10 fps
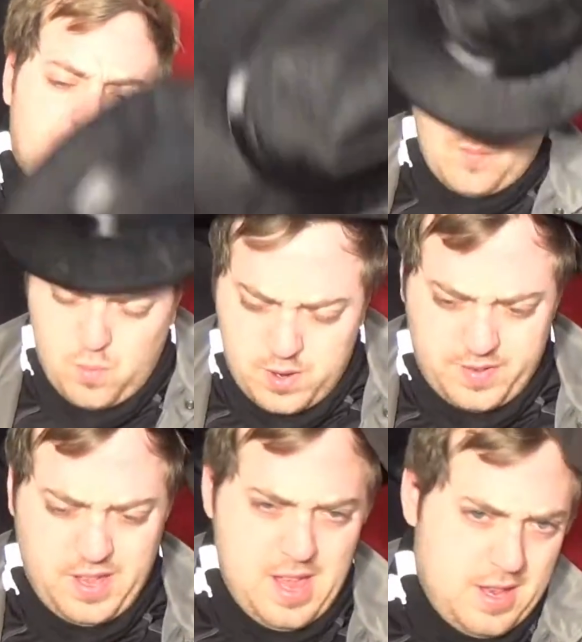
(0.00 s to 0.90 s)
Welcome
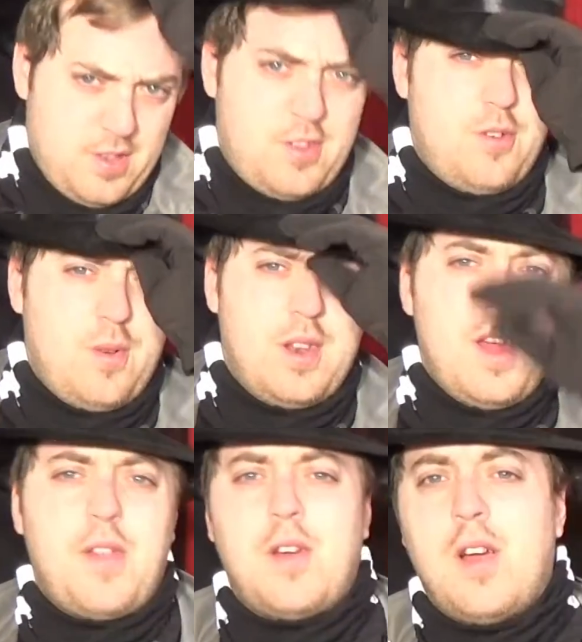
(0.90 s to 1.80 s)
once again to
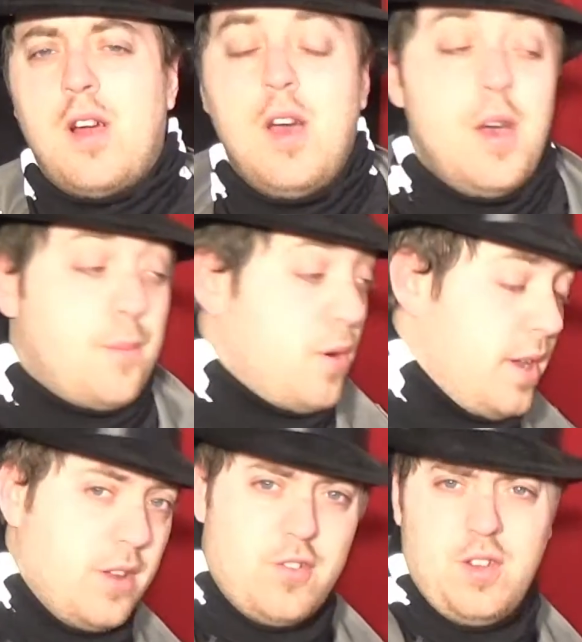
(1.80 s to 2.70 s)
another
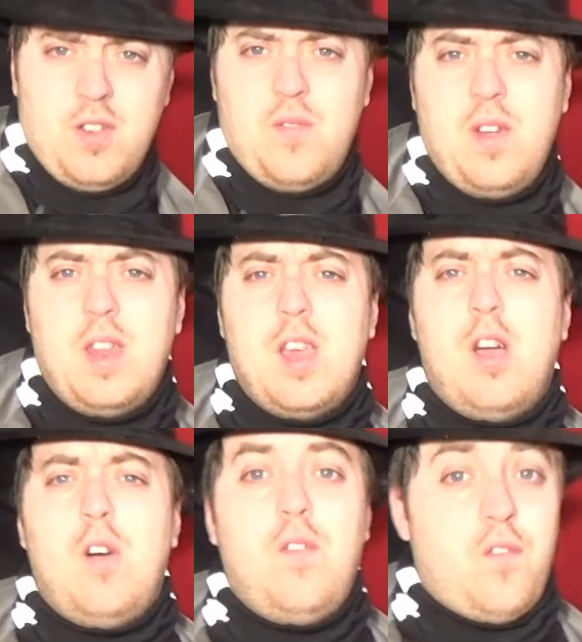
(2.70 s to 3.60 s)
predictions
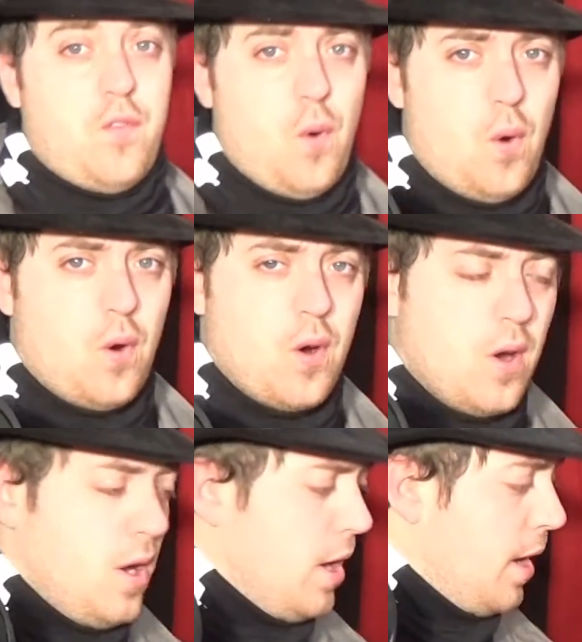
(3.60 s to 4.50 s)
video
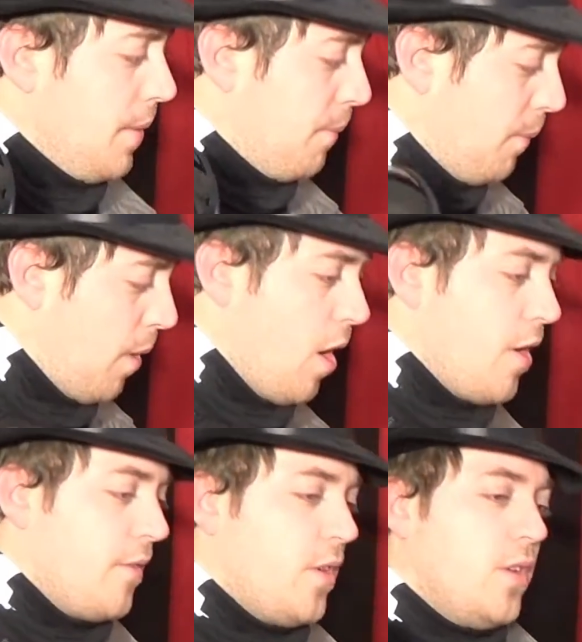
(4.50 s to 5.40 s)
for
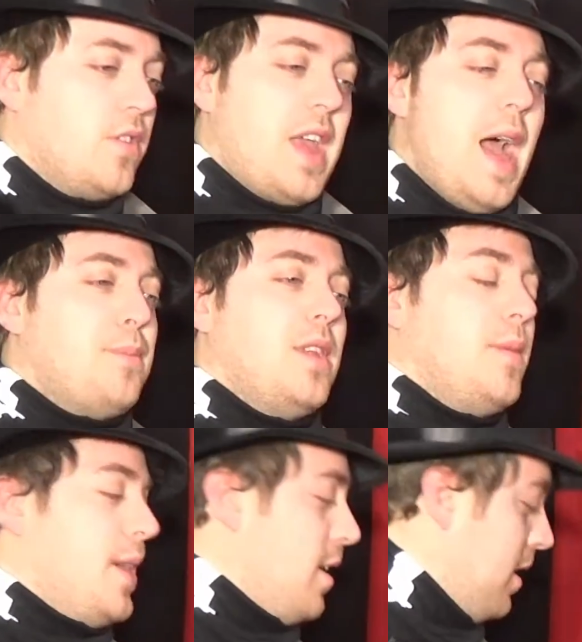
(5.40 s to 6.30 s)
Marvel's Captain
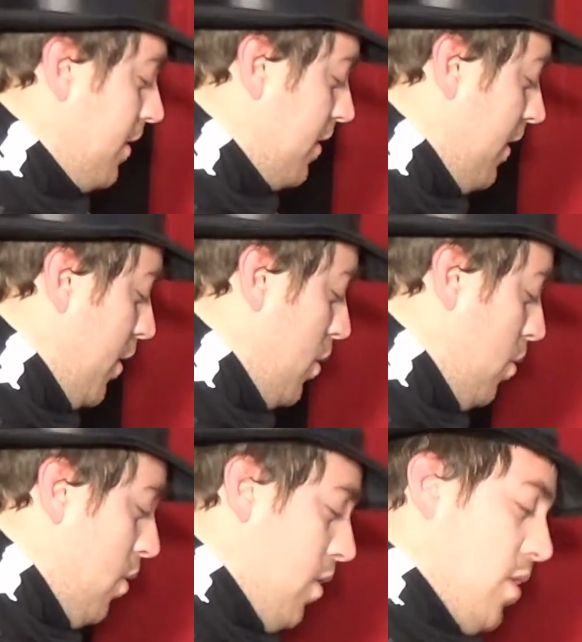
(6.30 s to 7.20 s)
America Civil
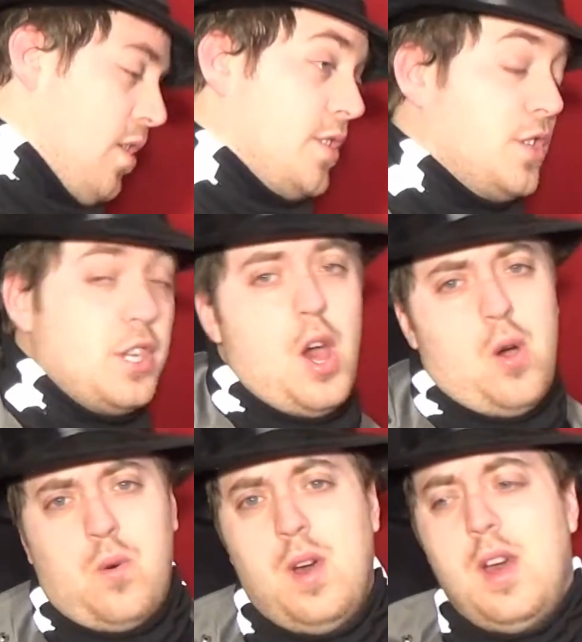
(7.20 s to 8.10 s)
War.
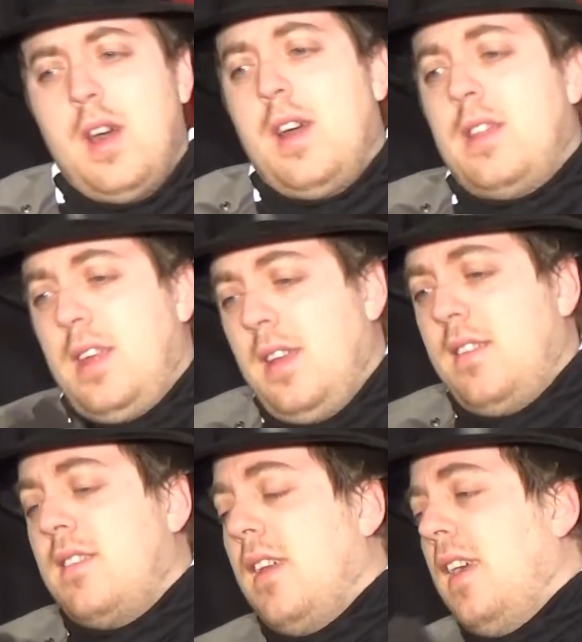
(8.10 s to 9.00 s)
So,
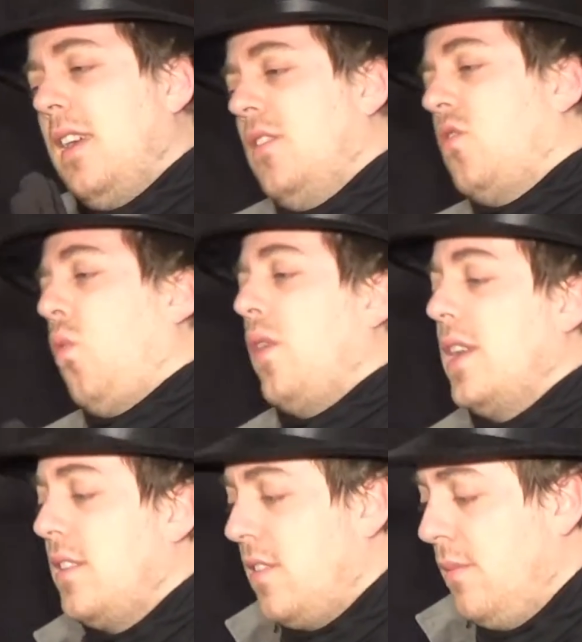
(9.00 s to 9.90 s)
this is
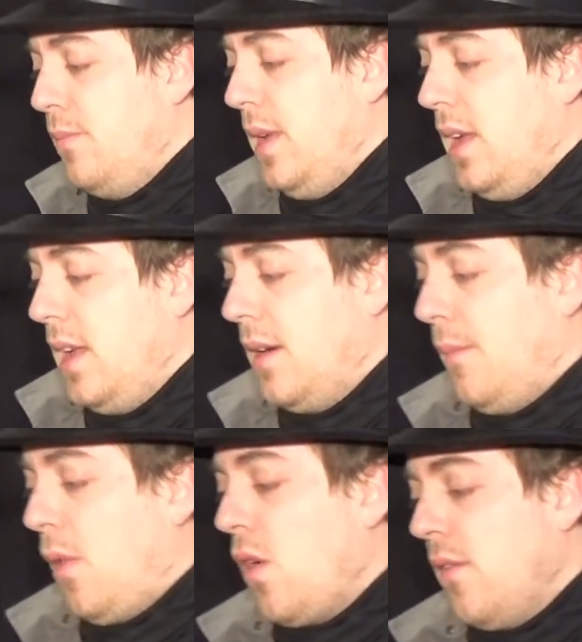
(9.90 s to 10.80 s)
going to be
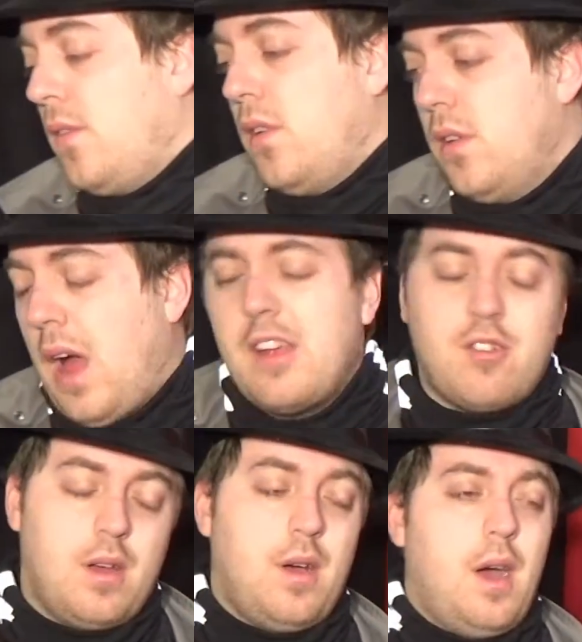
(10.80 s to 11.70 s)
Marvel,
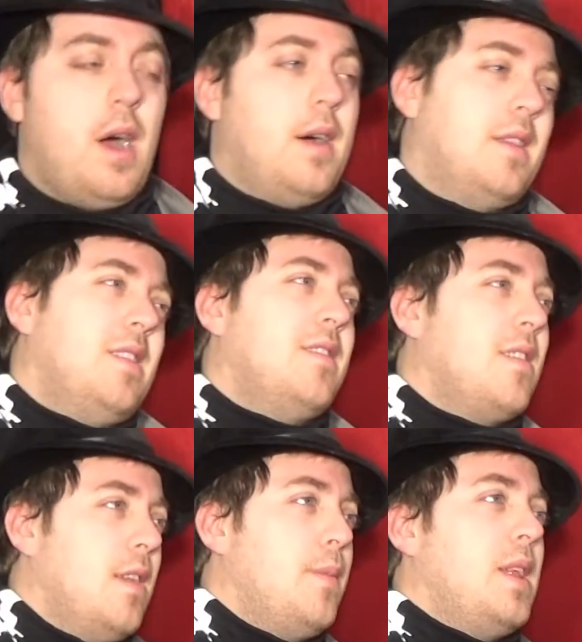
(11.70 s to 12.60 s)
this is
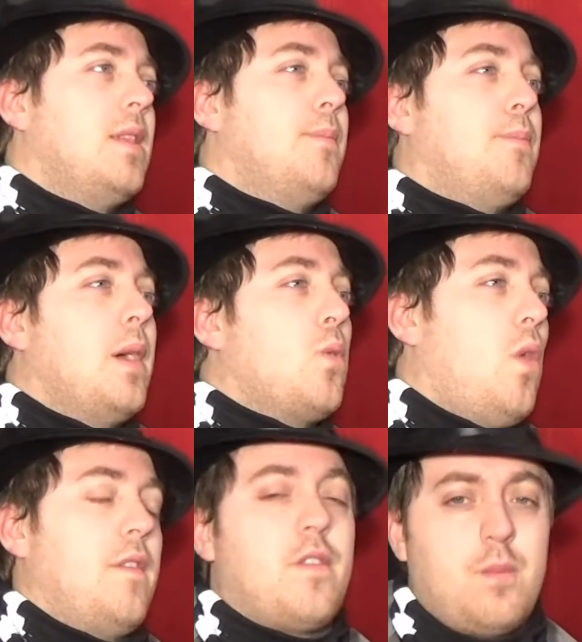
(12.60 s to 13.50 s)
going to be the big
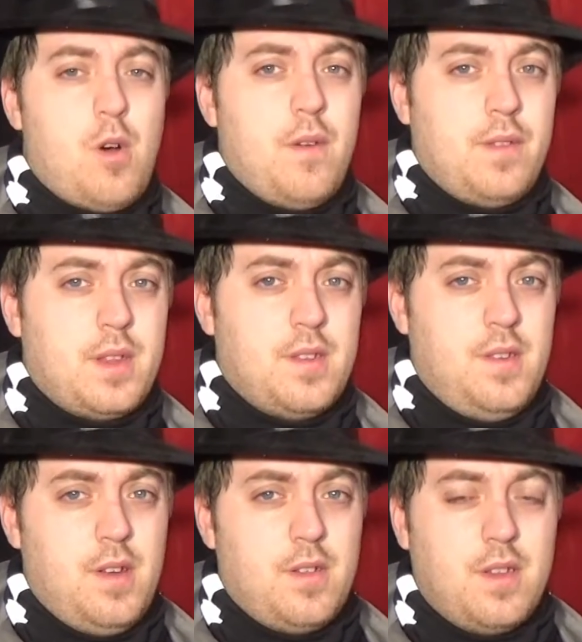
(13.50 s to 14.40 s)
one for Marvel this year.